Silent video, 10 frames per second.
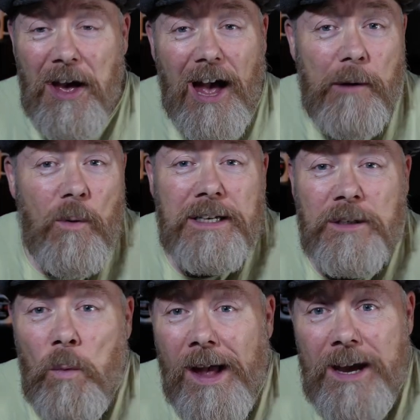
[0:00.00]
I wonder
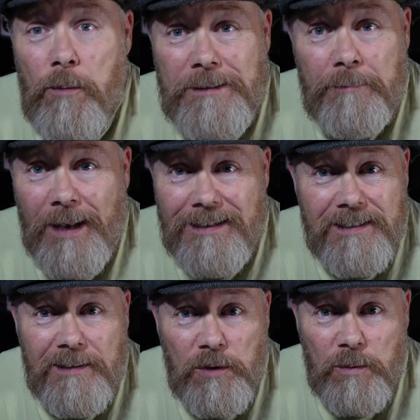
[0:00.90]
why it wasn't plugged
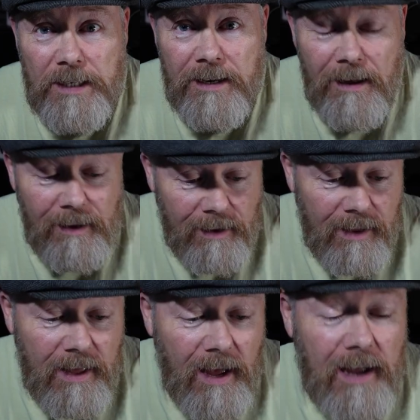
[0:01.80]
into a car.
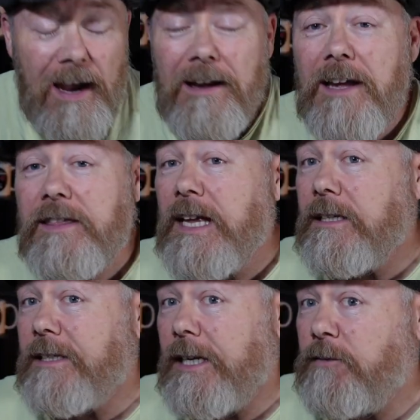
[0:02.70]
I, I, they'll
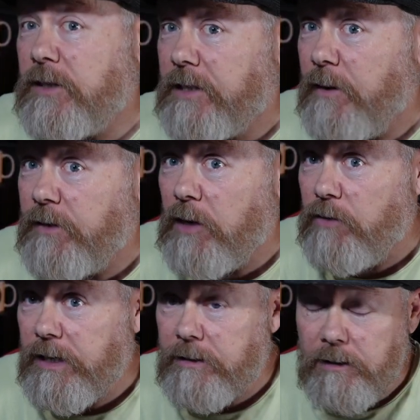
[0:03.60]
say it's for safety
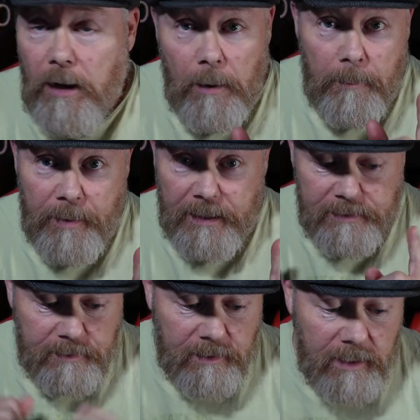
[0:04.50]
reasons,
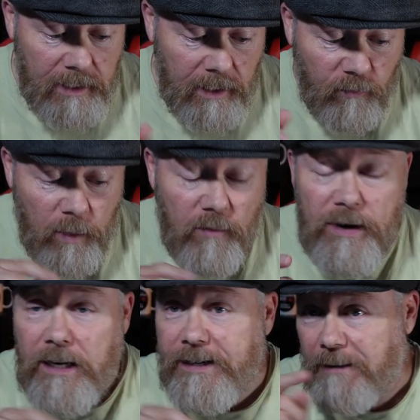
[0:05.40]
but if we
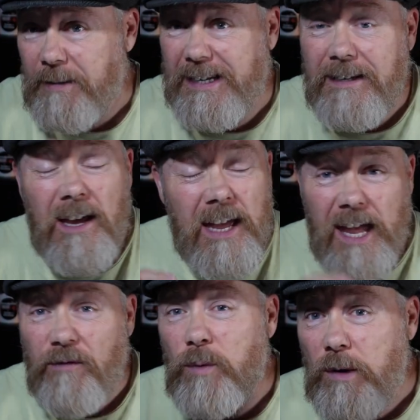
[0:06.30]
read a little bit,
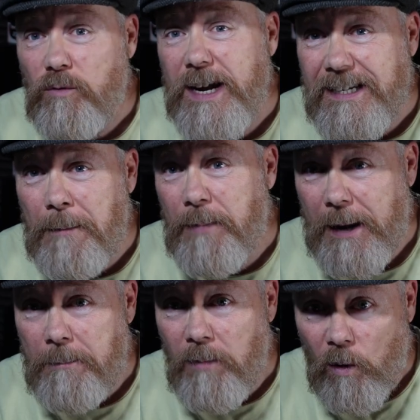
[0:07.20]
if we read a
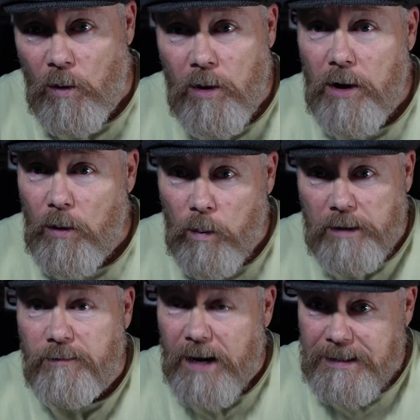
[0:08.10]
bit more,
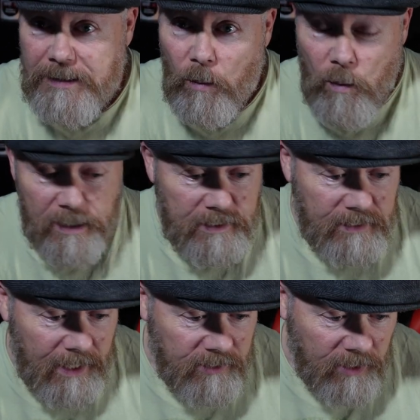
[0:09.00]
we'll find out what it
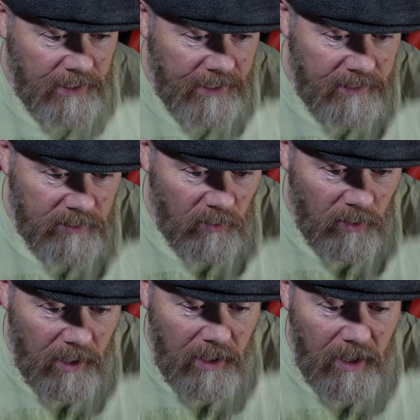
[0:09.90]
says, okay?
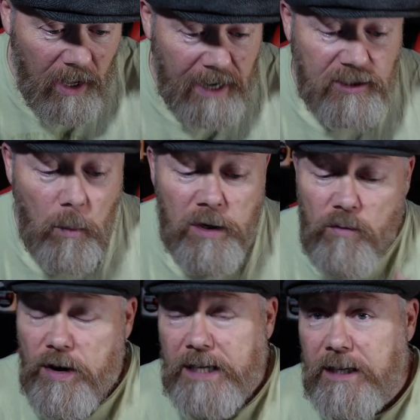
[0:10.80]
So I don't want
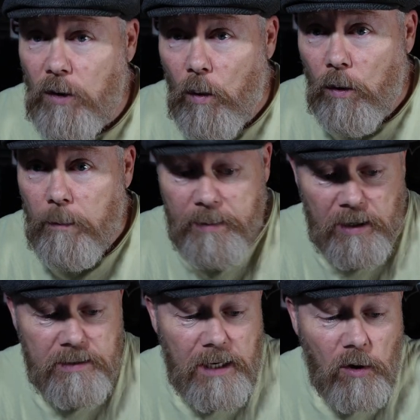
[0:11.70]
to read it all
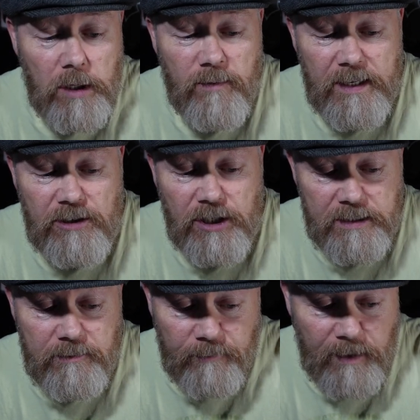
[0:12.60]
because a lot of it is
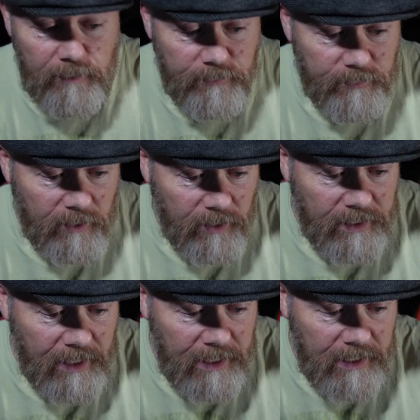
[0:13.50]
just fluff,
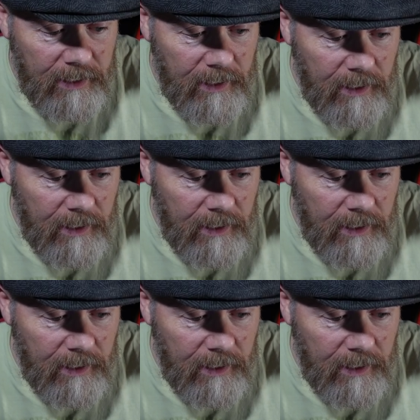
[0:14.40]
okay?